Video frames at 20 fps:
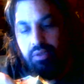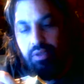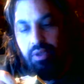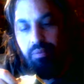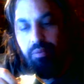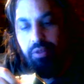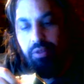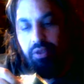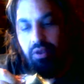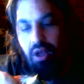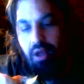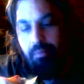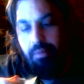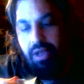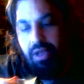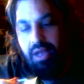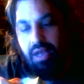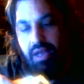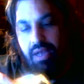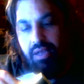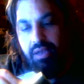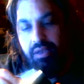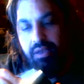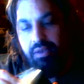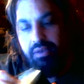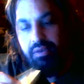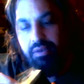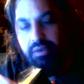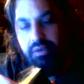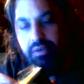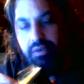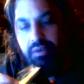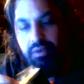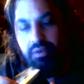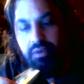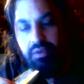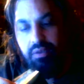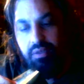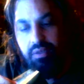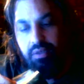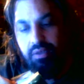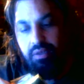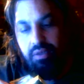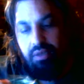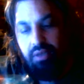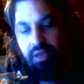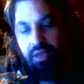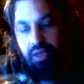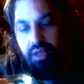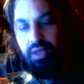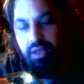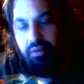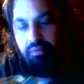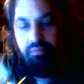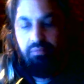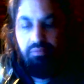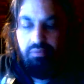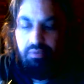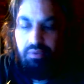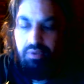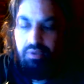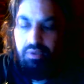that really caught my eye, and